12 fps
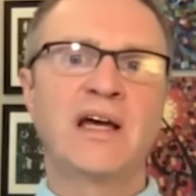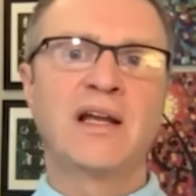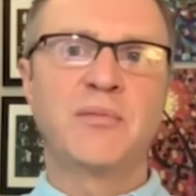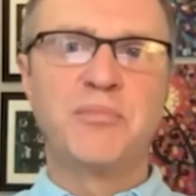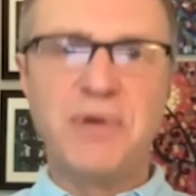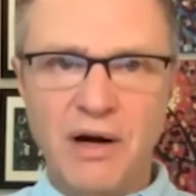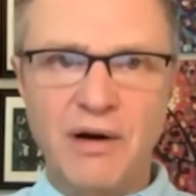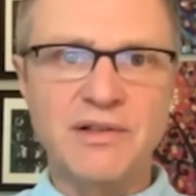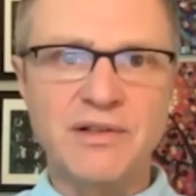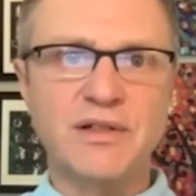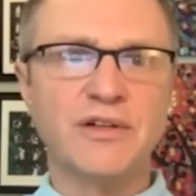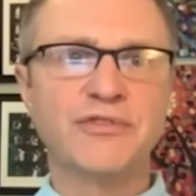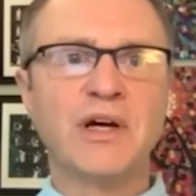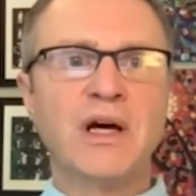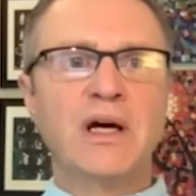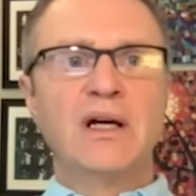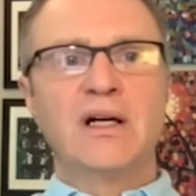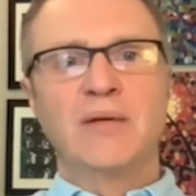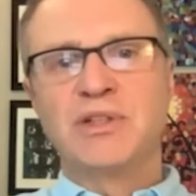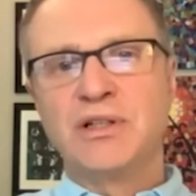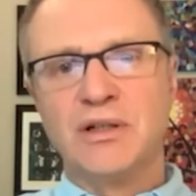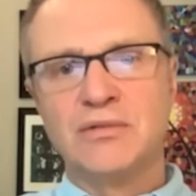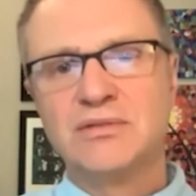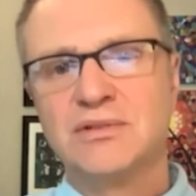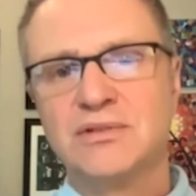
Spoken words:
and imperative. I mean, a